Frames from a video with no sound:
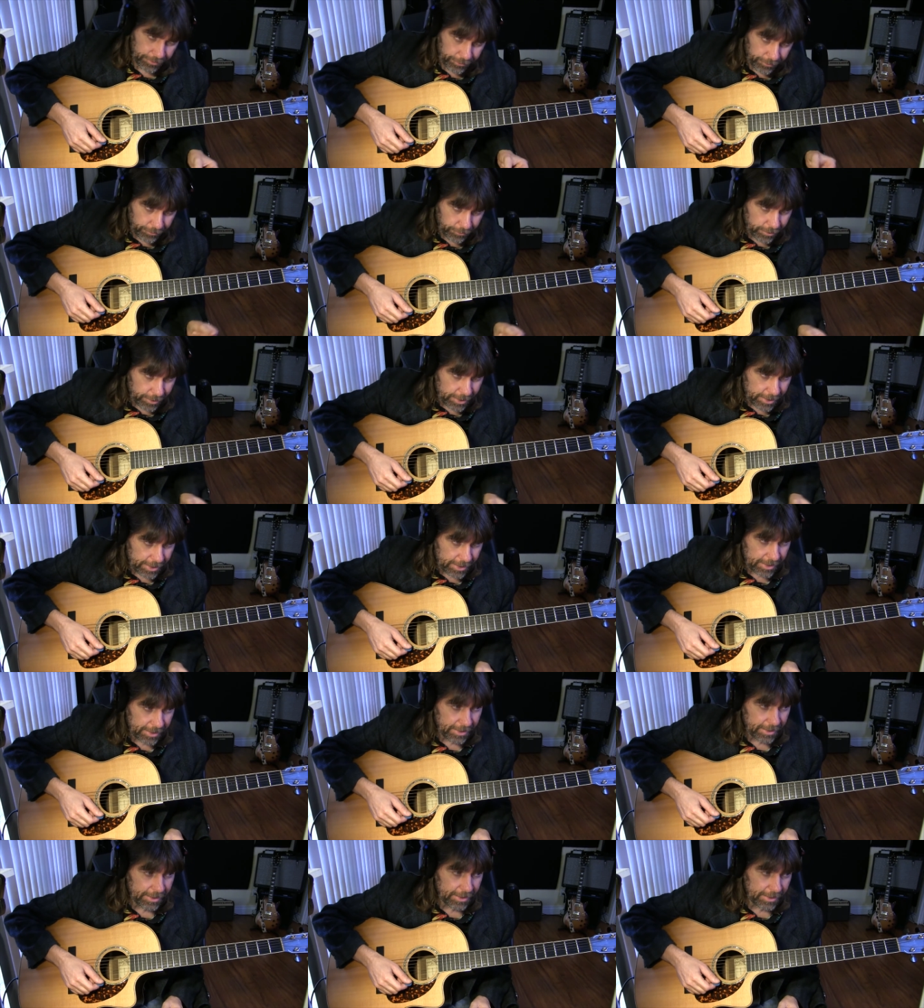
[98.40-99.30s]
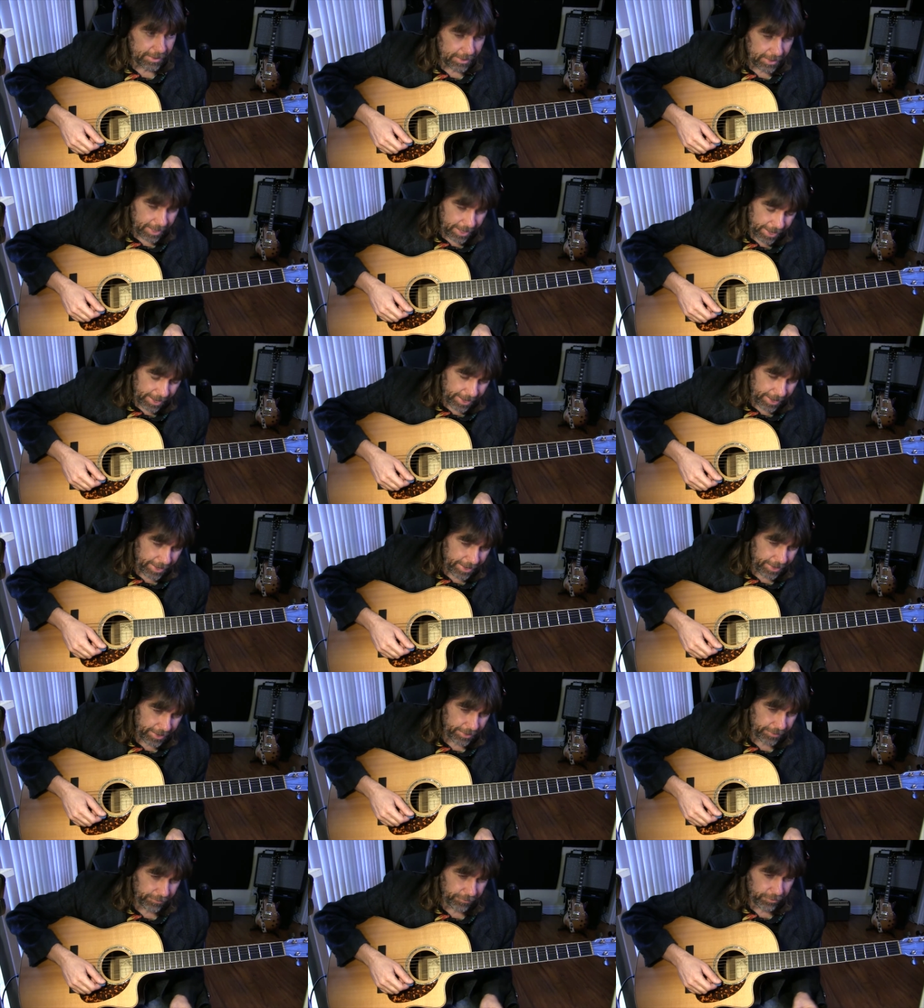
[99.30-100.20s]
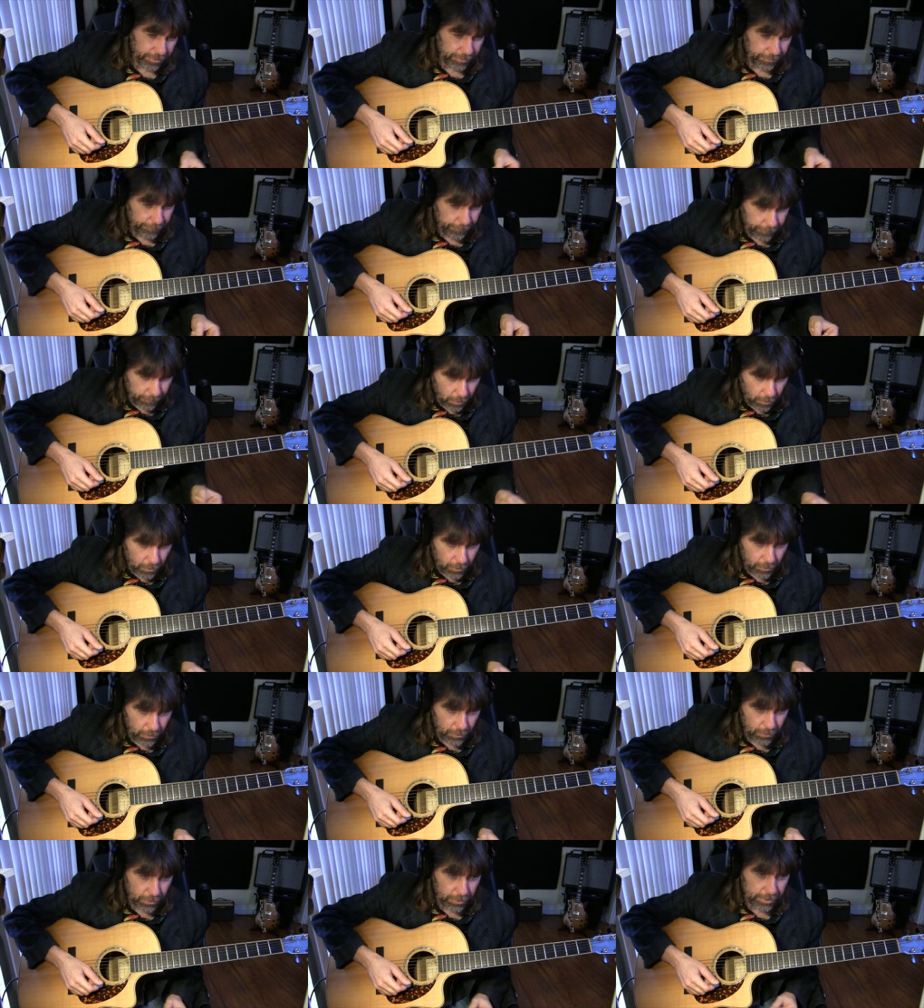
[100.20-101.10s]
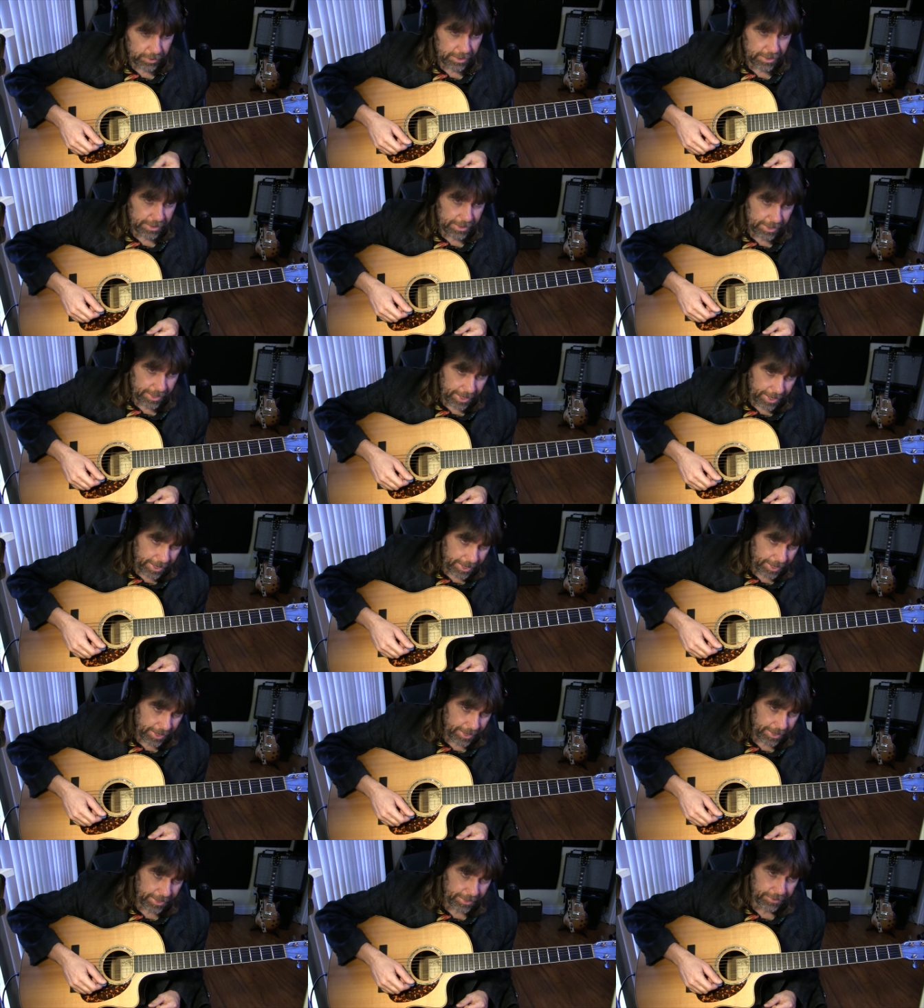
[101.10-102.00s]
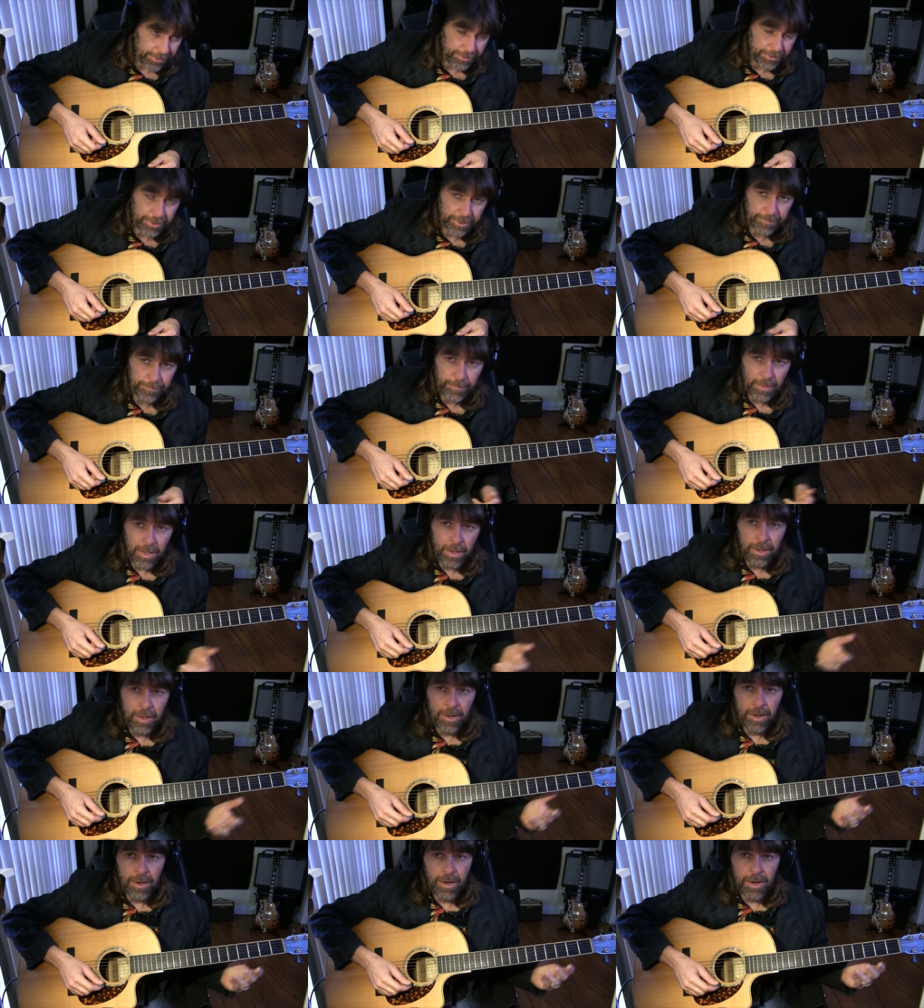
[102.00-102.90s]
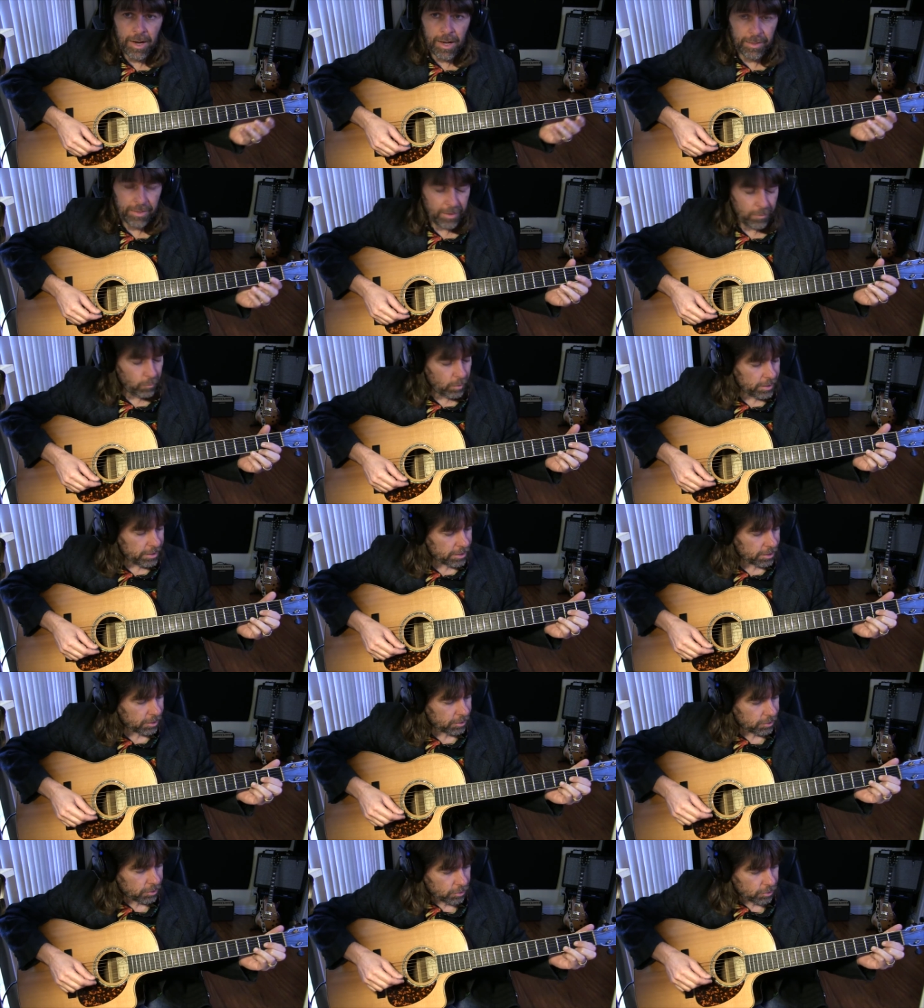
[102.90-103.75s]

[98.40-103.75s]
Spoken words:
3 E and 4 E and then what you could